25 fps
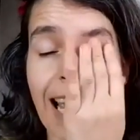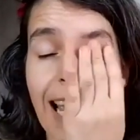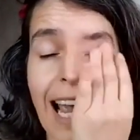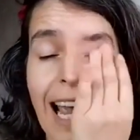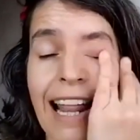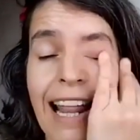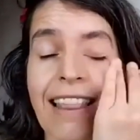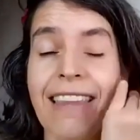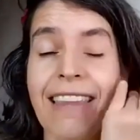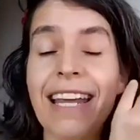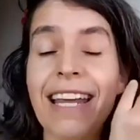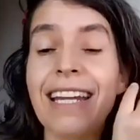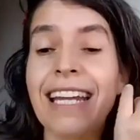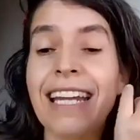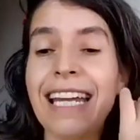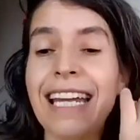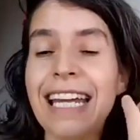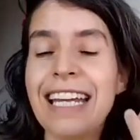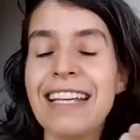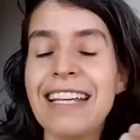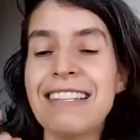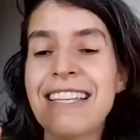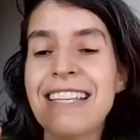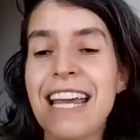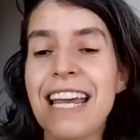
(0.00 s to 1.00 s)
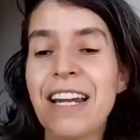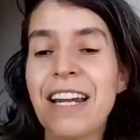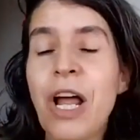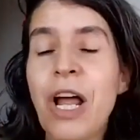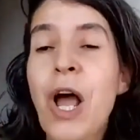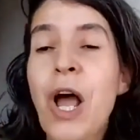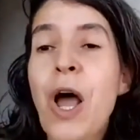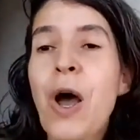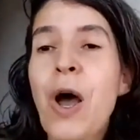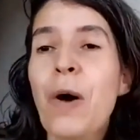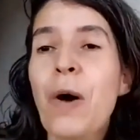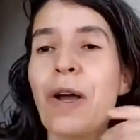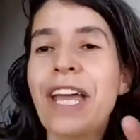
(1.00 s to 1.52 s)
And then he said,
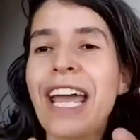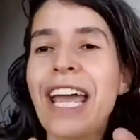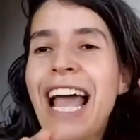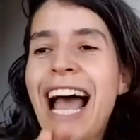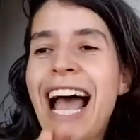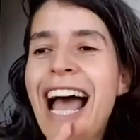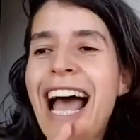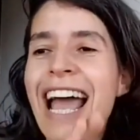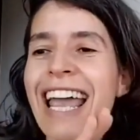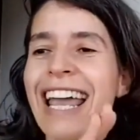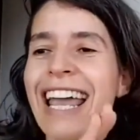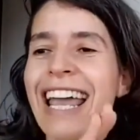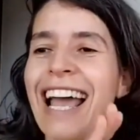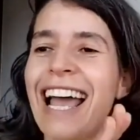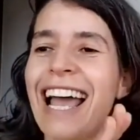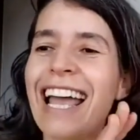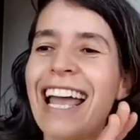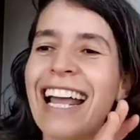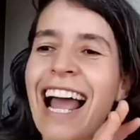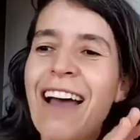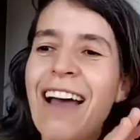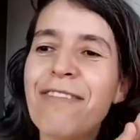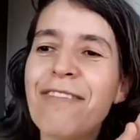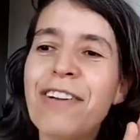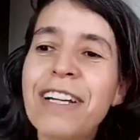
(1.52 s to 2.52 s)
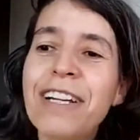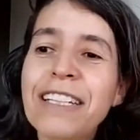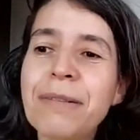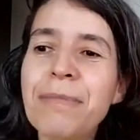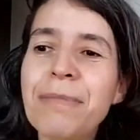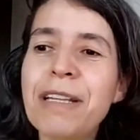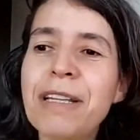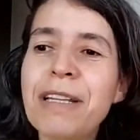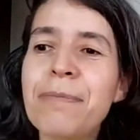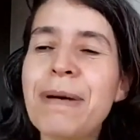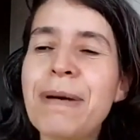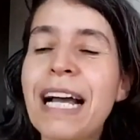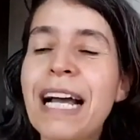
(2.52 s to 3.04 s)
okay, I have a little
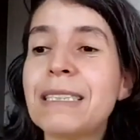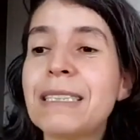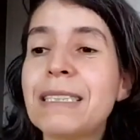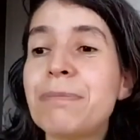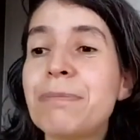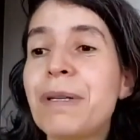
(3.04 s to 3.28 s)
bit bass,